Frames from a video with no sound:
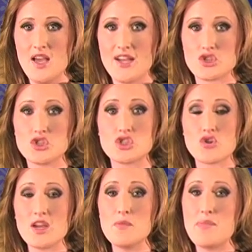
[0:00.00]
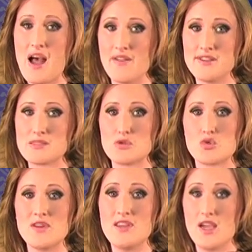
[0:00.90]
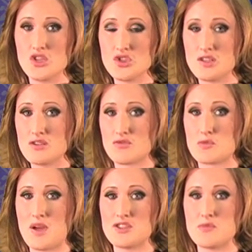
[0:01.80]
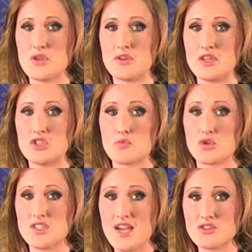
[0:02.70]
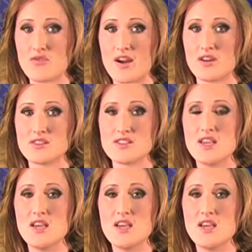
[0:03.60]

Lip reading: and should strike a balance between the agency's responsibility to protect records